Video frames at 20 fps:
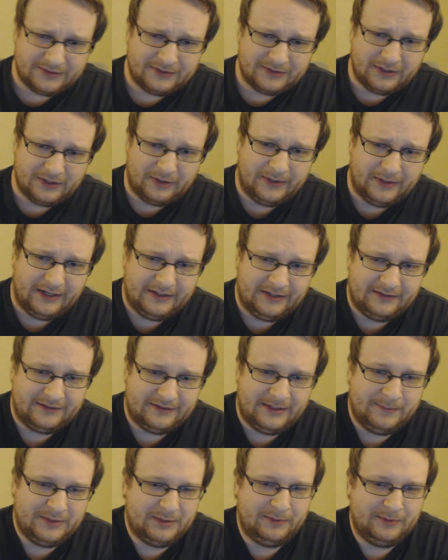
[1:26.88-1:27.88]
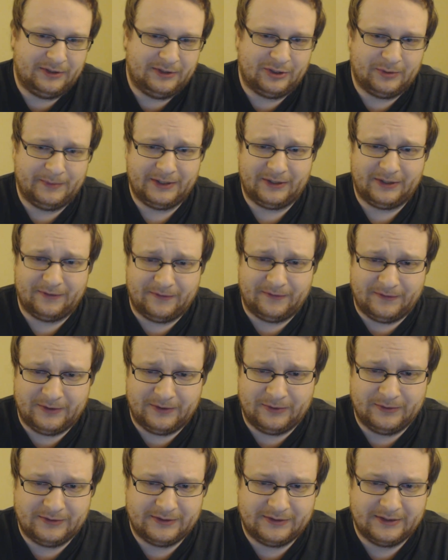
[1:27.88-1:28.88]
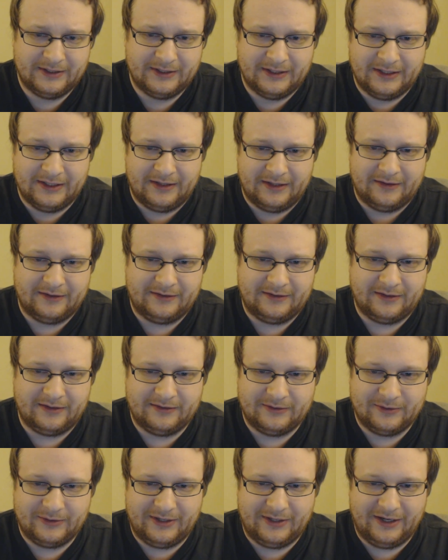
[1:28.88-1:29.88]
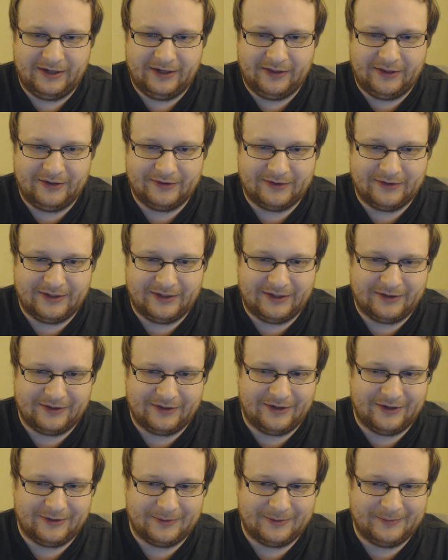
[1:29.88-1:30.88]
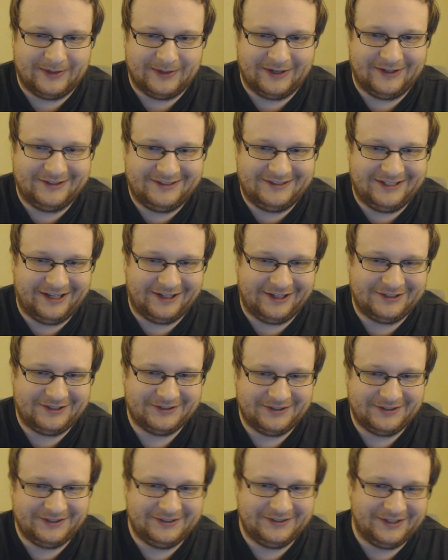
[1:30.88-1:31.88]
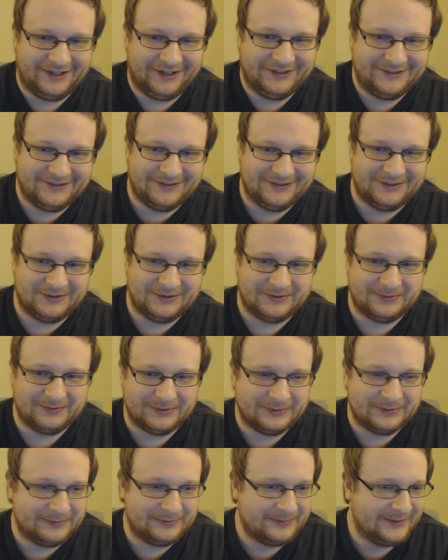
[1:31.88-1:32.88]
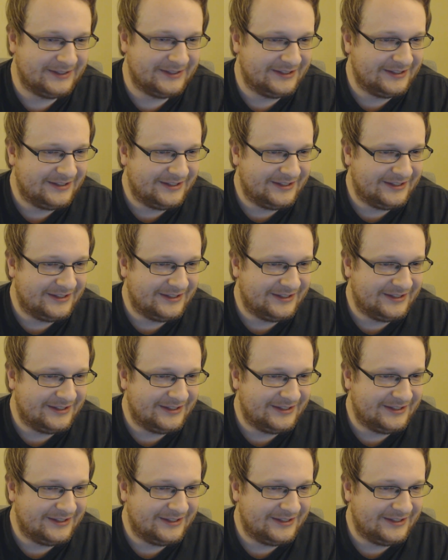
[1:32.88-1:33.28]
So it seems to be a little bit confused. This doesn't look anything like the color balance actually does in this room.